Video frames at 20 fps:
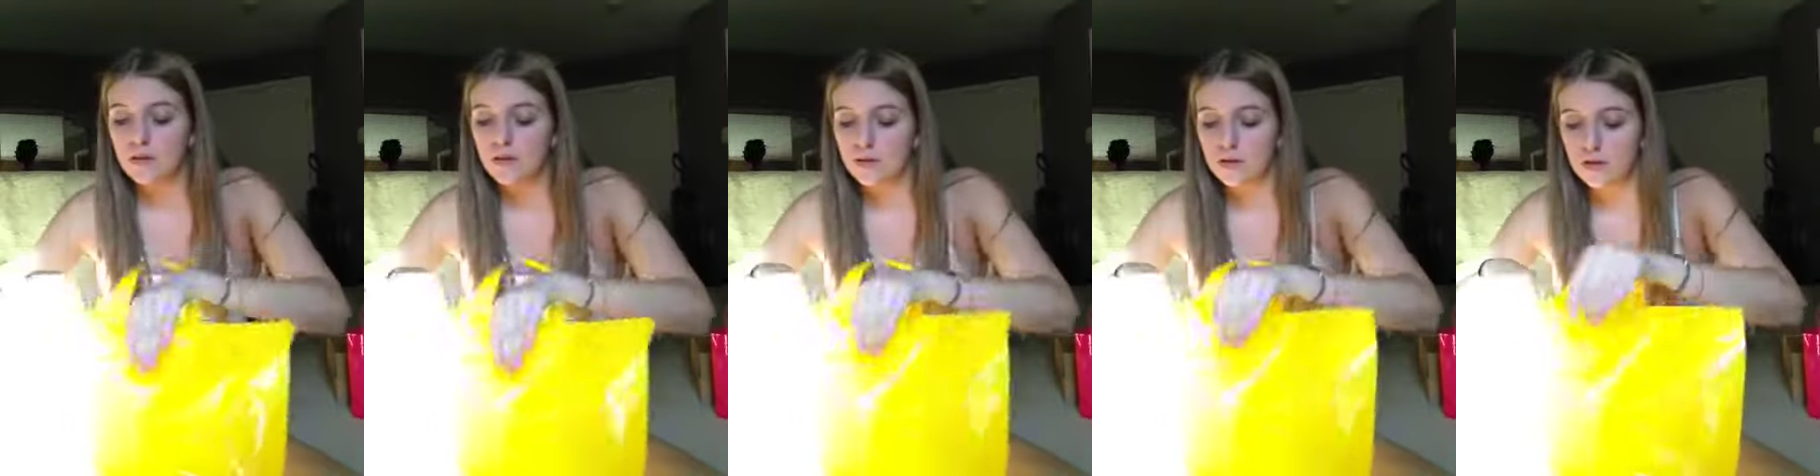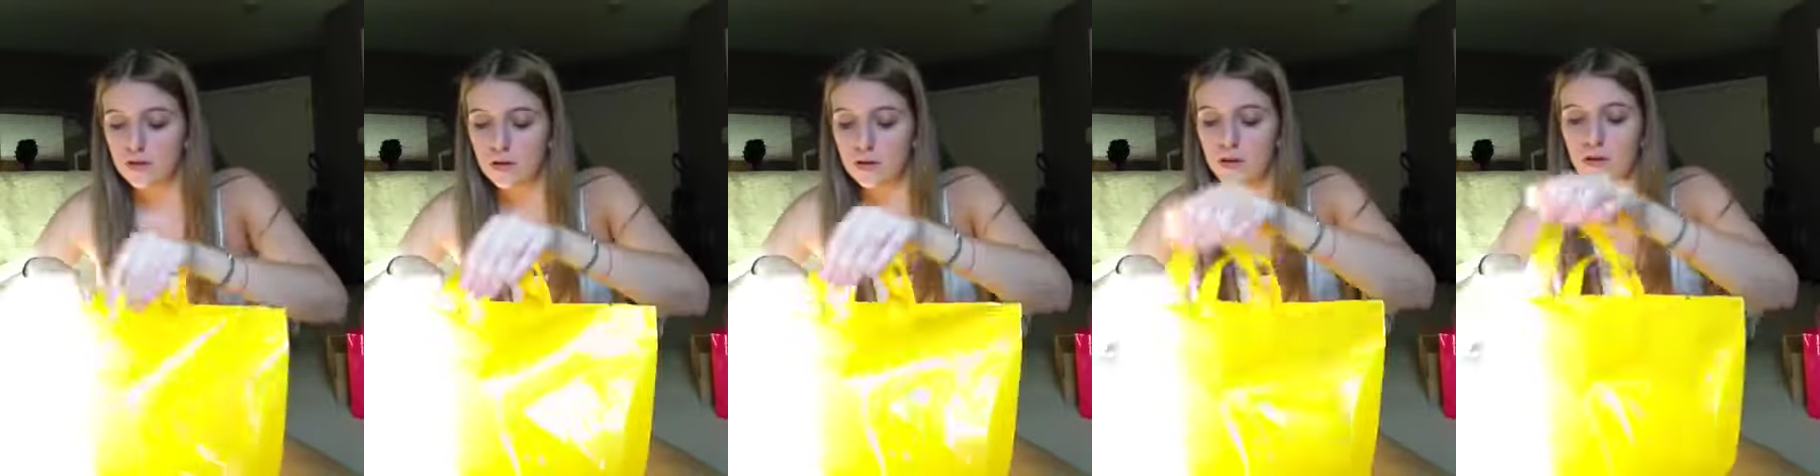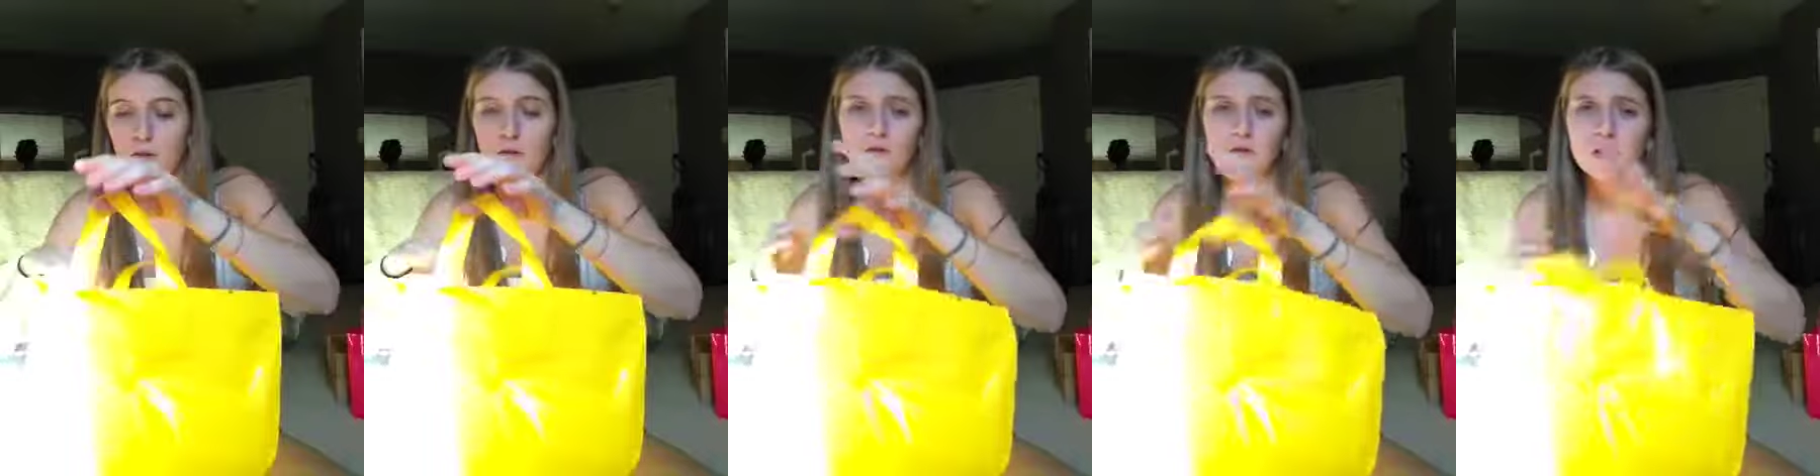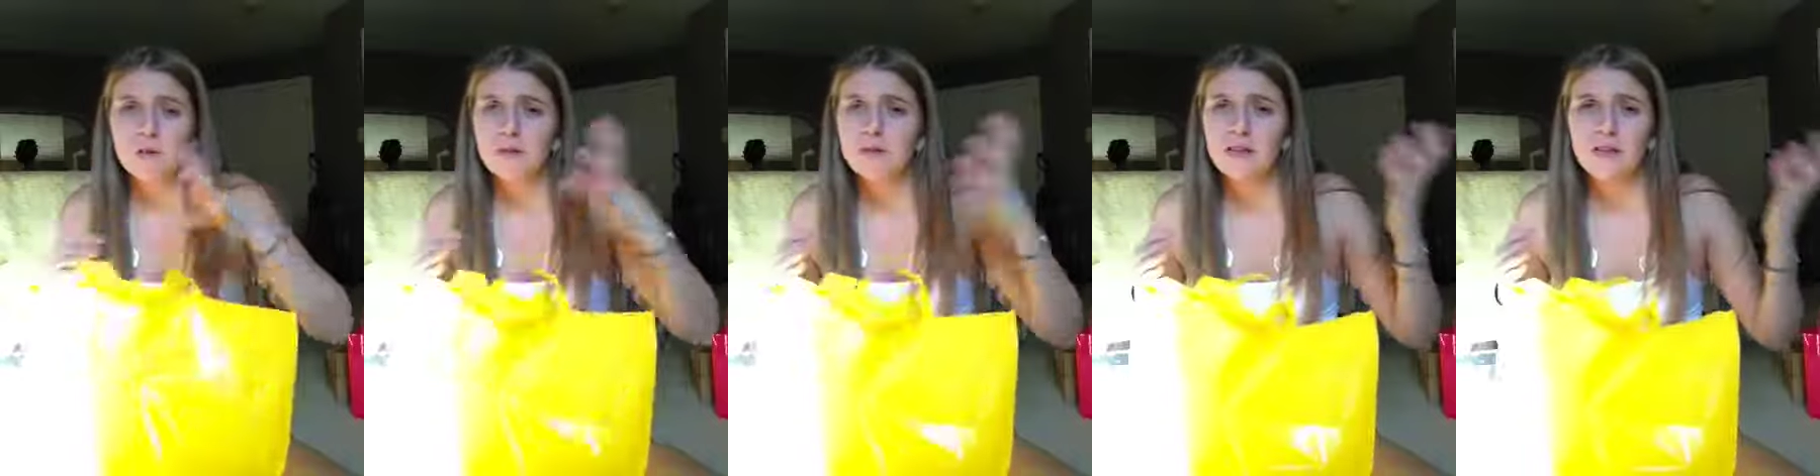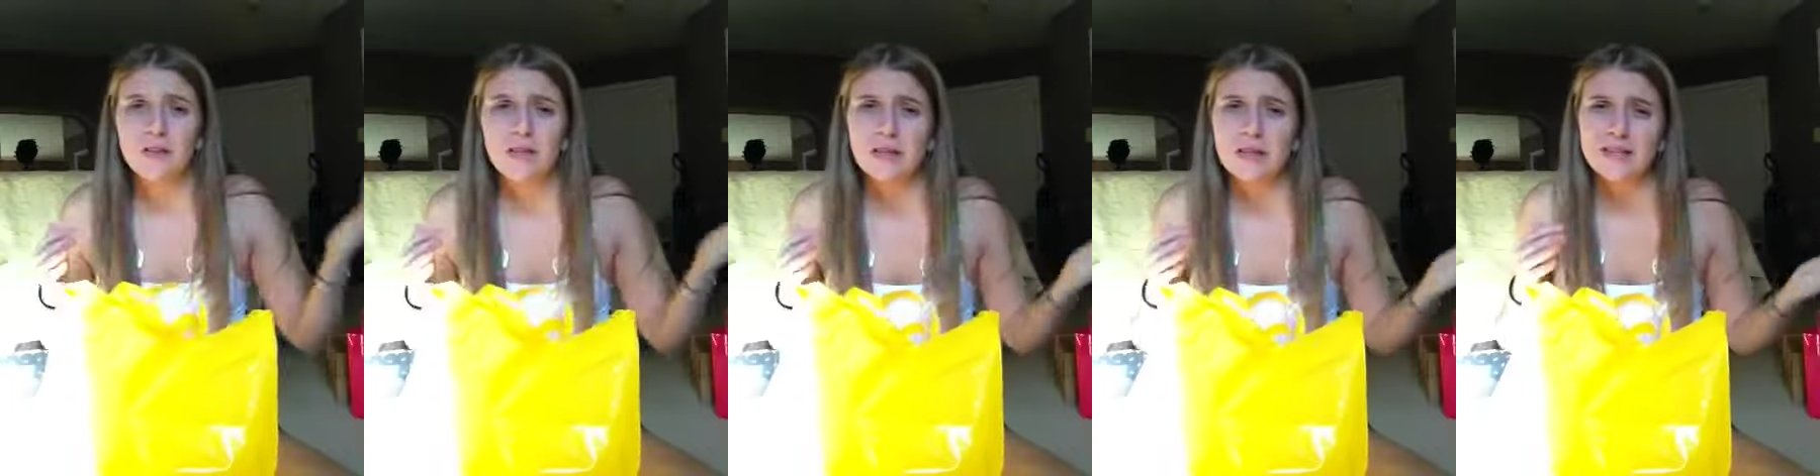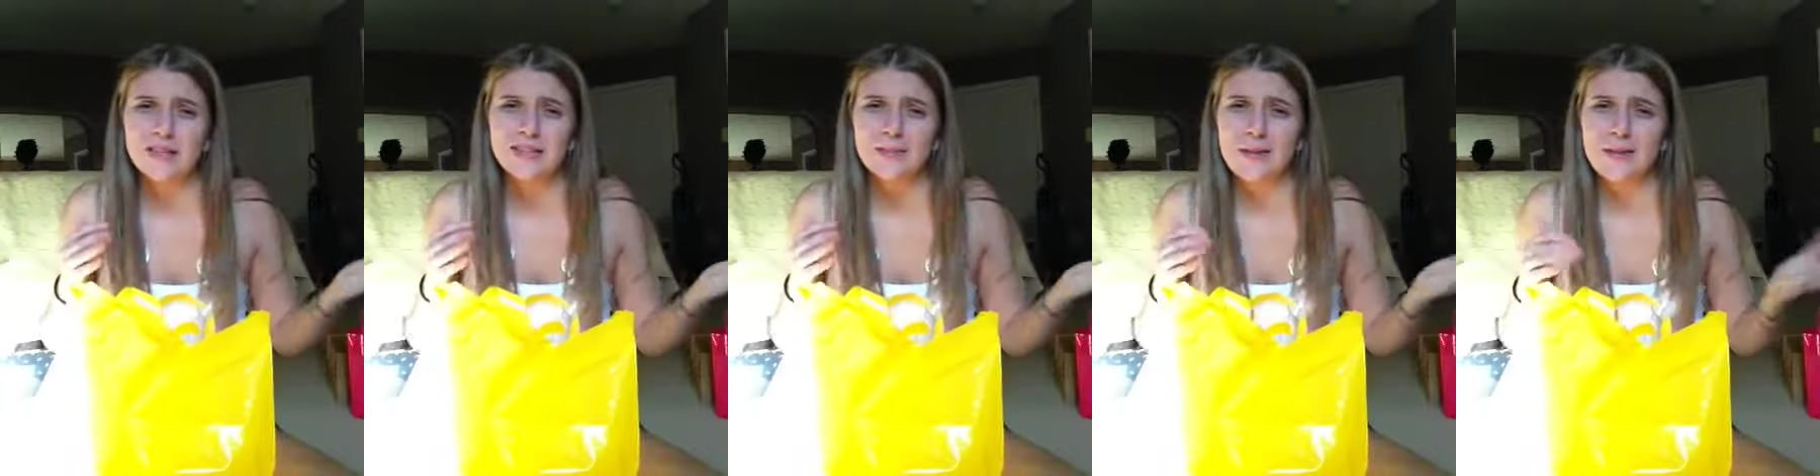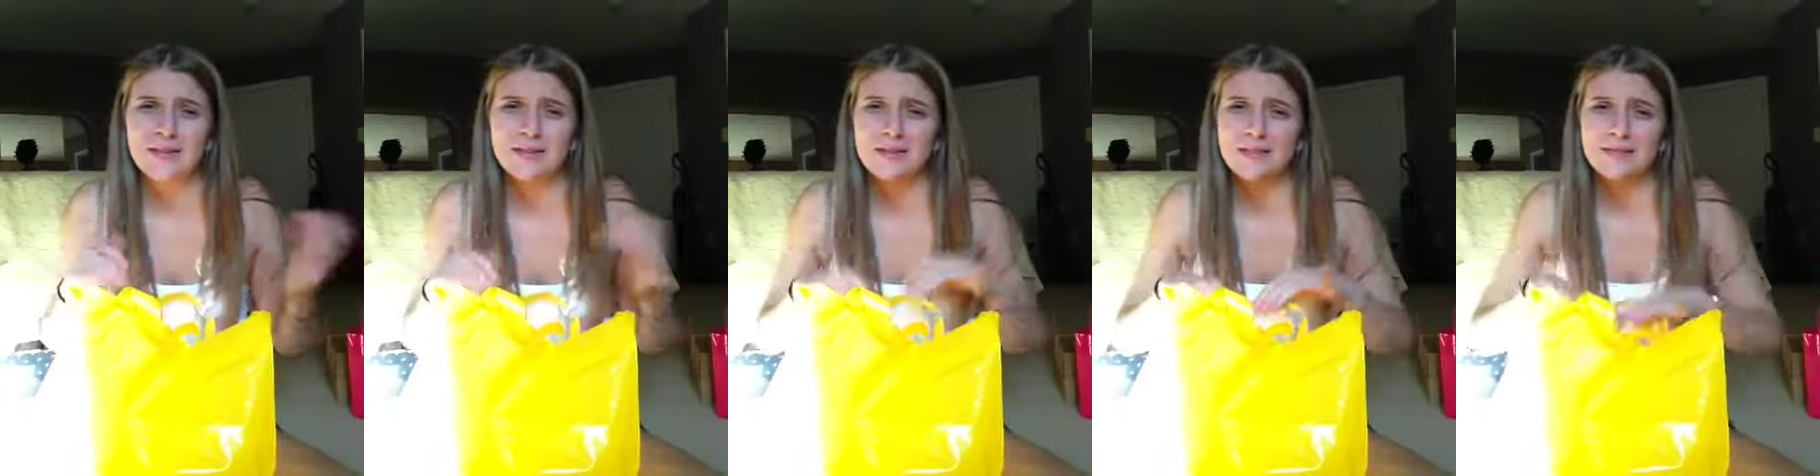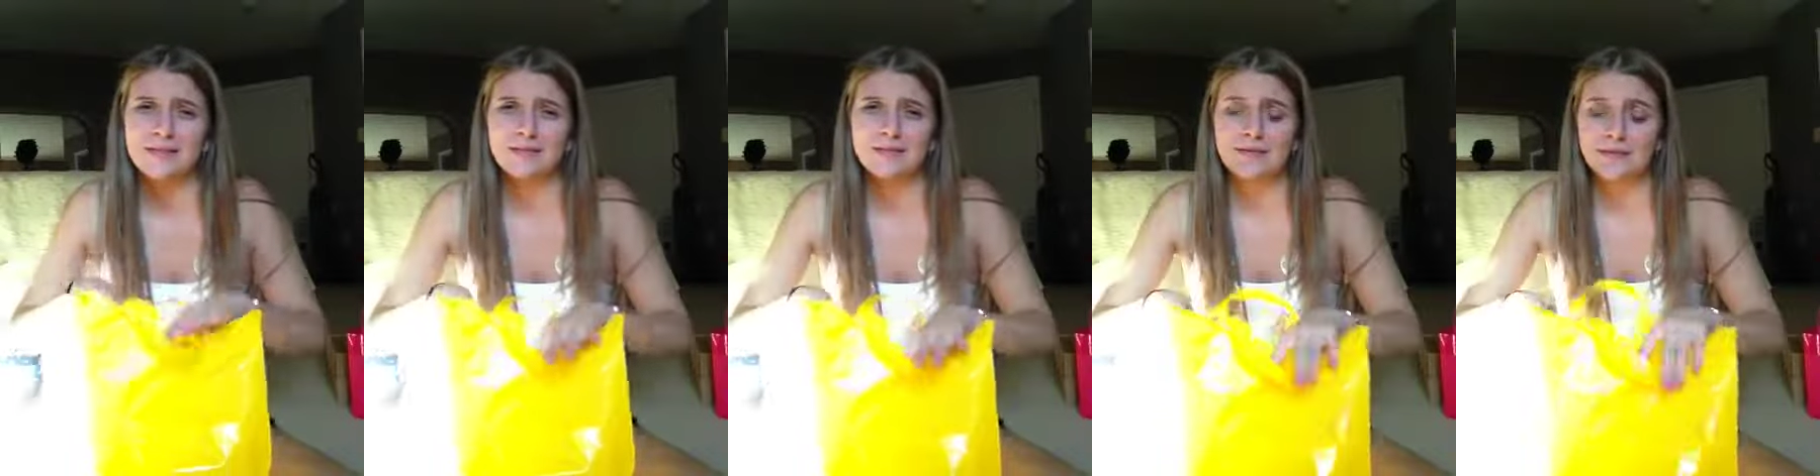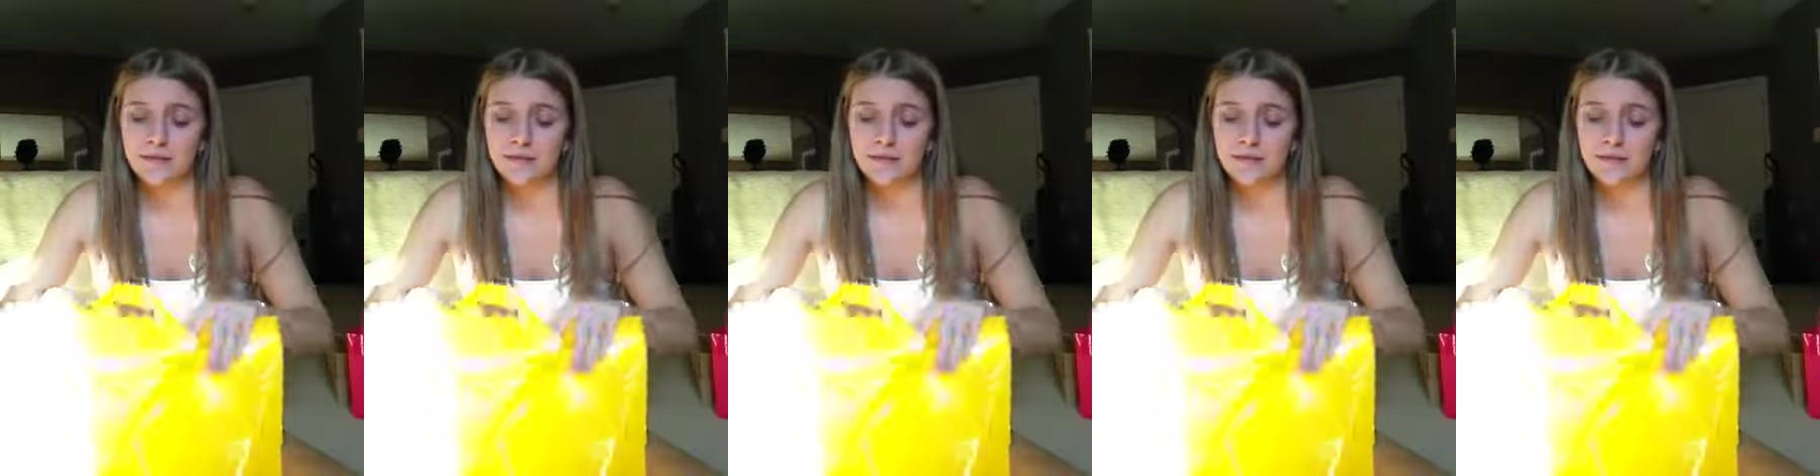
So they're really inexpensive